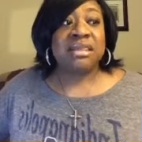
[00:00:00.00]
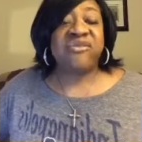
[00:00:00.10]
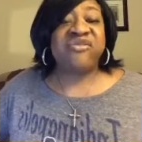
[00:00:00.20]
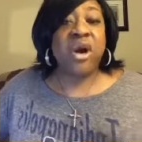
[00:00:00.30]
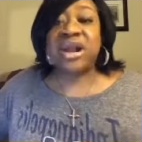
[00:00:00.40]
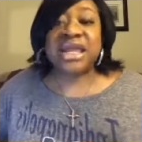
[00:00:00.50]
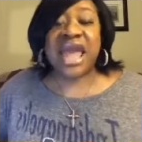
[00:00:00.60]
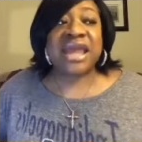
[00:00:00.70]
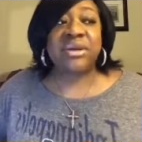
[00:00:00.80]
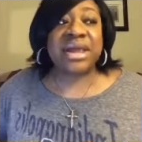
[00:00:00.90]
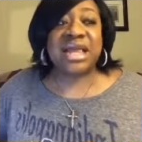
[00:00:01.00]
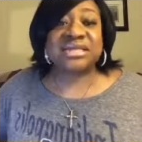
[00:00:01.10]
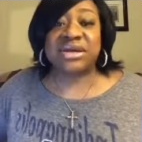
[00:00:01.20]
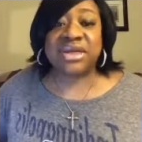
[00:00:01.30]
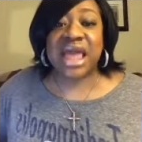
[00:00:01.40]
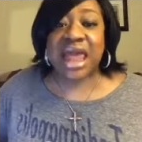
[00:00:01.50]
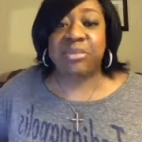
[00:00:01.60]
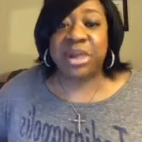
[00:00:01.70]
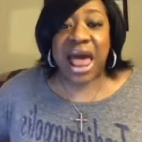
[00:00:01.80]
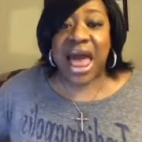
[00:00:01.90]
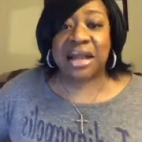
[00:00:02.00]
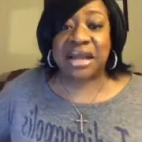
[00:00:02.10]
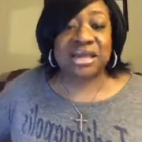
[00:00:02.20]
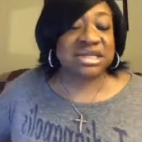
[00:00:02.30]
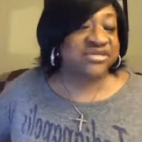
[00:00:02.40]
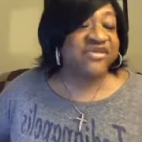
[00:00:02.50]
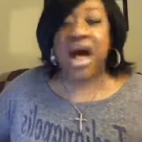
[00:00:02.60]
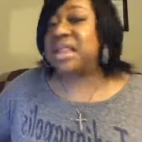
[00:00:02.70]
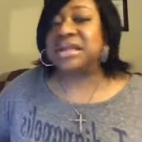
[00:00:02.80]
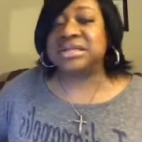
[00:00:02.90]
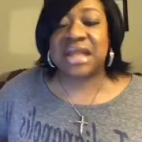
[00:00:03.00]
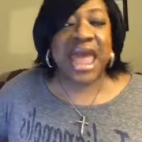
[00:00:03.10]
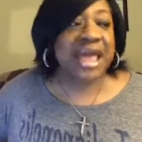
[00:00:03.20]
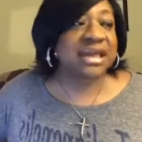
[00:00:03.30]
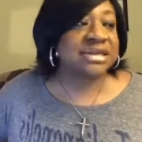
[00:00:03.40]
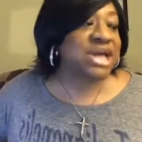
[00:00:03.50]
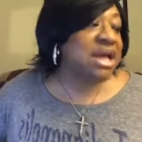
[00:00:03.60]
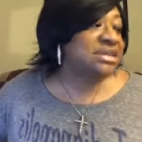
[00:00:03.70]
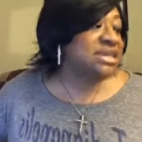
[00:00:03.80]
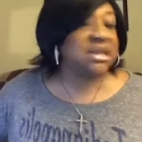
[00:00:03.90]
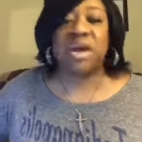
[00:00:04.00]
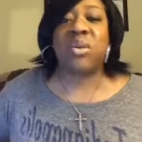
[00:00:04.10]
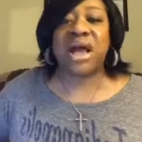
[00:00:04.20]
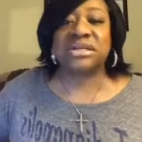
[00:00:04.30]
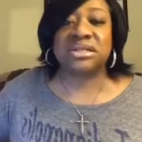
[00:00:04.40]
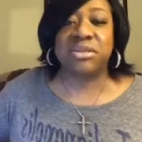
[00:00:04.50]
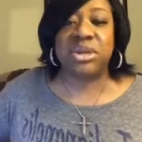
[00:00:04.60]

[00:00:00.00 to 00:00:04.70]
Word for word: The fornicator ain't necessarily got a plot. They can just fall into that because y'all sitting there watching the